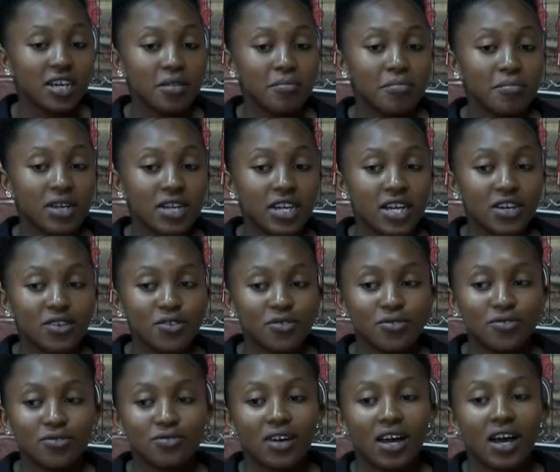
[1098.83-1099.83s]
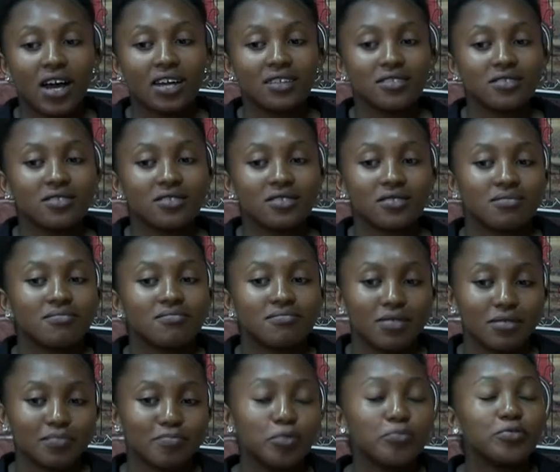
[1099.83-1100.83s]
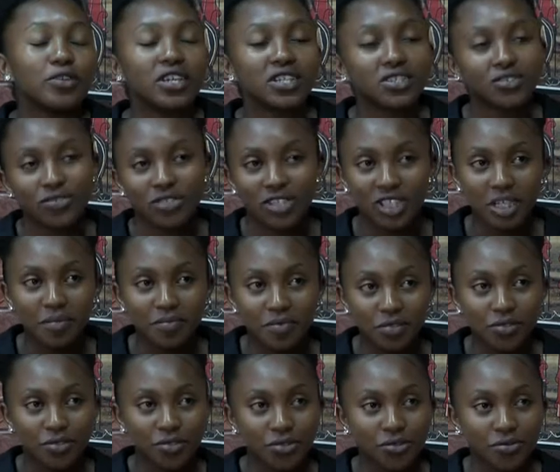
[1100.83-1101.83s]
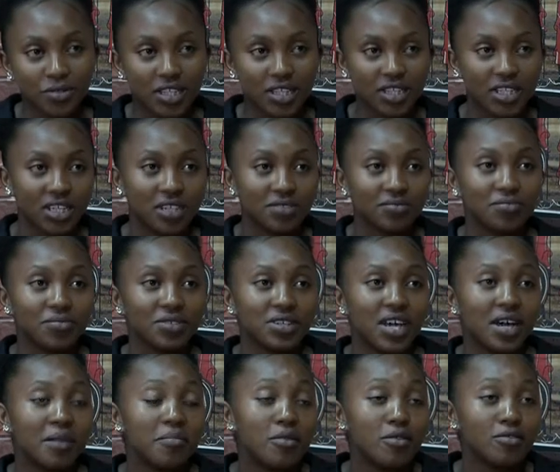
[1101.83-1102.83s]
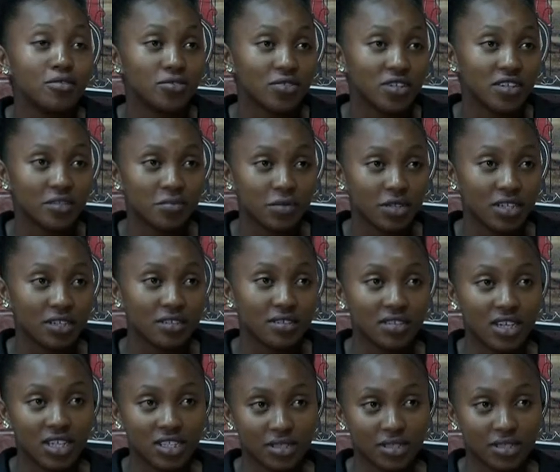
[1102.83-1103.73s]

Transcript: But now, as population keeps growing, then we are bound to experience